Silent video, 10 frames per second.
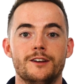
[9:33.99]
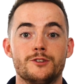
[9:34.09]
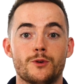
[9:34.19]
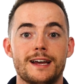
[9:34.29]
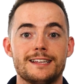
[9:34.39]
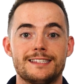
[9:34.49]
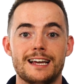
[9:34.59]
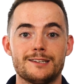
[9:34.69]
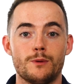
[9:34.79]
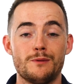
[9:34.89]
So guys,
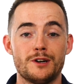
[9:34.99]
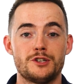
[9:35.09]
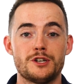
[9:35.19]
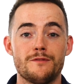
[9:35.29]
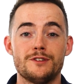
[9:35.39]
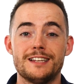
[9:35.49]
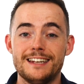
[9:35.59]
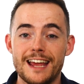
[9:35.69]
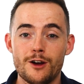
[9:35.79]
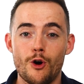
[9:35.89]
that's what we wanted to share with you
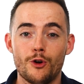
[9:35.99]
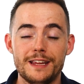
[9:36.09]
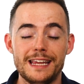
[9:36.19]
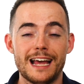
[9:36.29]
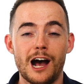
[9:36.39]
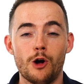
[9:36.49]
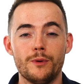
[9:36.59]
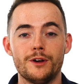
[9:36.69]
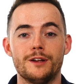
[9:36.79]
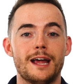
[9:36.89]
today on E. alba.